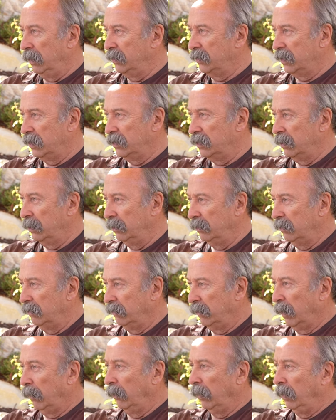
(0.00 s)
He says, "It's a
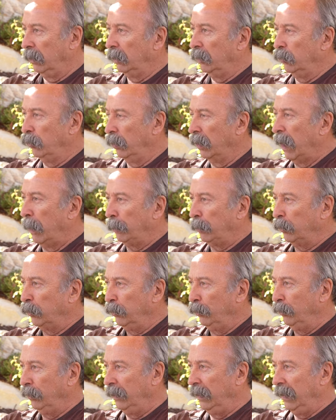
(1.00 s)
very good
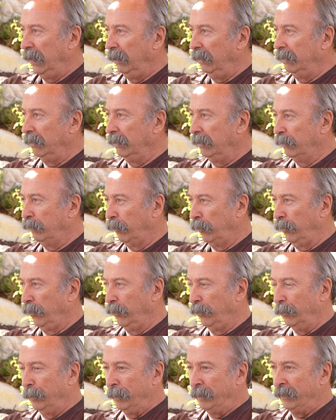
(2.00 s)
opportunity for
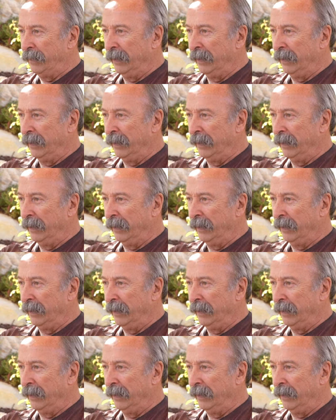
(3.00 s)
you."